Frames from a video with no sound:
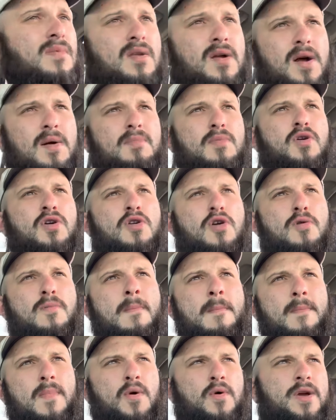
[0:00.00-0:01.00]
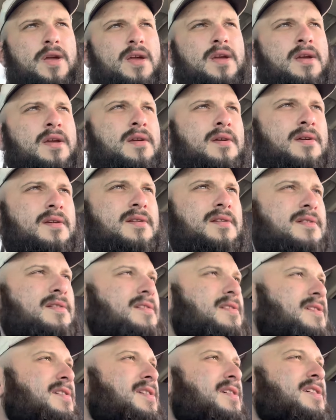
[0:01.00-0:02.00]
I'm a homeboy.
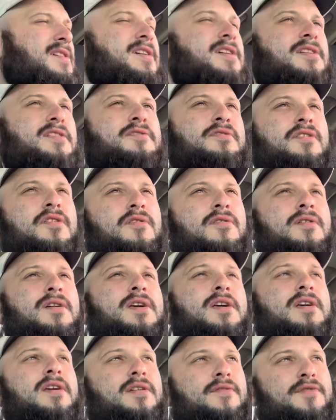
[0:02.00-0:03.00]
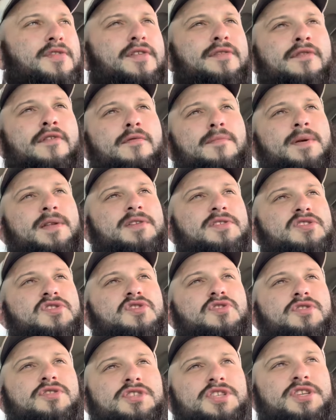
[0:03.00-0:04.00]
Yeah, you know, if you've ever been to
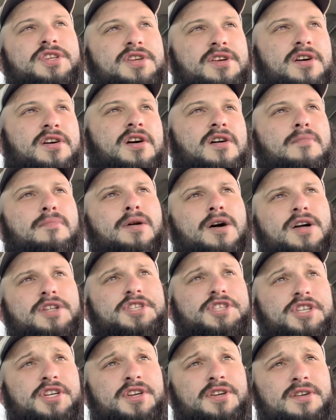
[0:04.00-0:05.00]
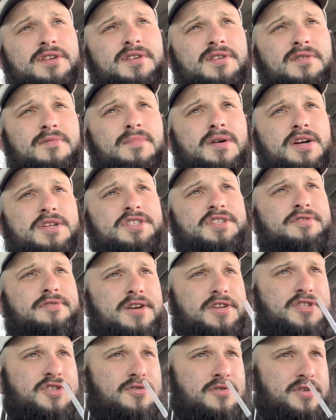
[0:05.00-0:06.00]
sushi, hibachi
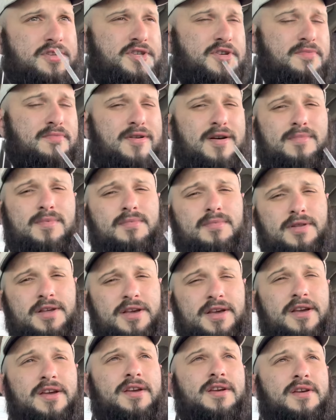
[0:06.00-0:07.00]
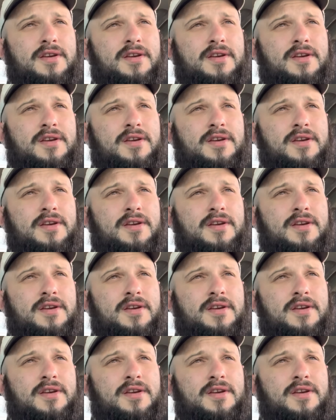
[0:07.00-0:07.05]
restaurants, you're probably